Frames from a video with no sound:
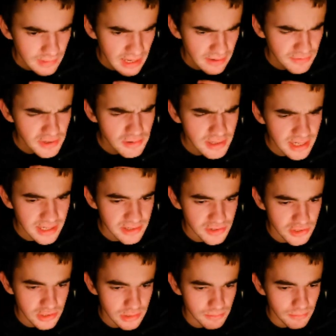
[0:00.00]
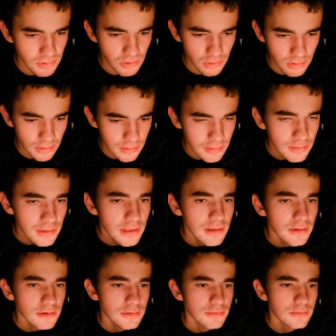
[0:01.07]
I feel like it's just more,
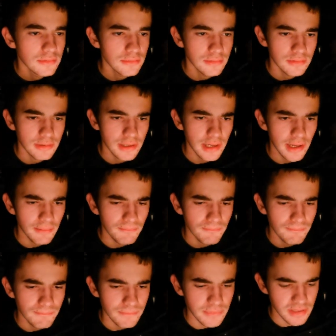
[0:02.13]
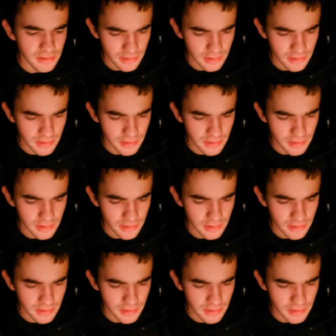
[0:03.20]
you